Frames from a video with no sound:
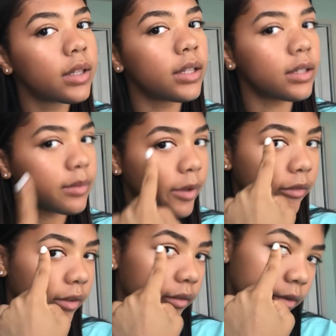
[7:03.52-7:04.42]
This is my
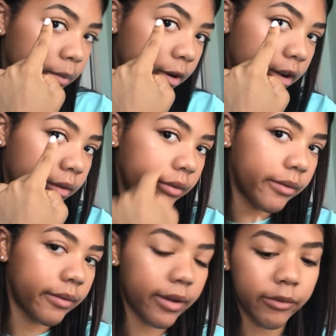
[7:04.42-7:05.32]
favorite brow.
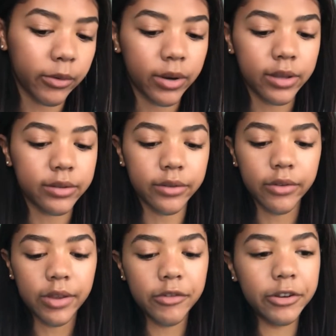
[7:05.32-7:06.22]
Everyone has their
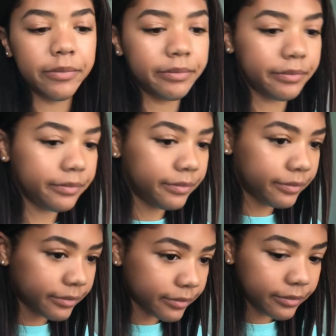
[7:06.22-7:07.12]
favorite.
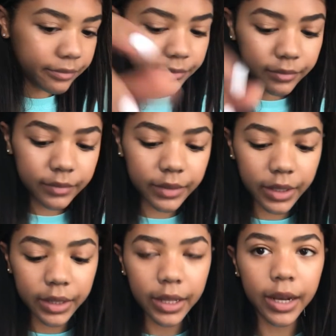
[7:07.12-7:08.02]

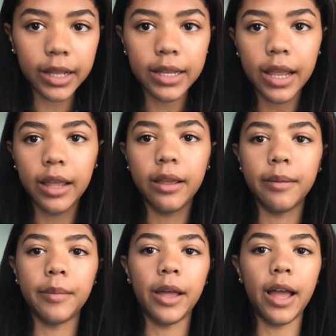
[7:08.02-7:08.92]
And then I take
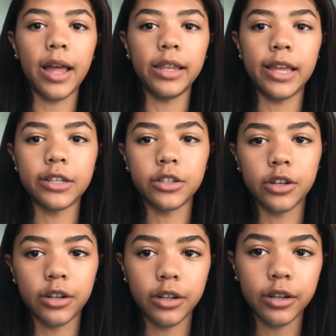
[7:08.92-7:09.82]
my eyelash
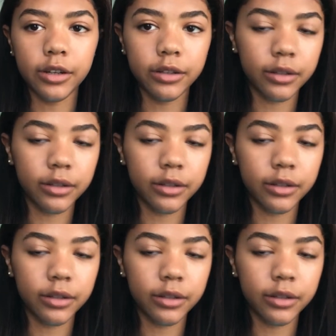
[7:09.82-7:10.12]
curler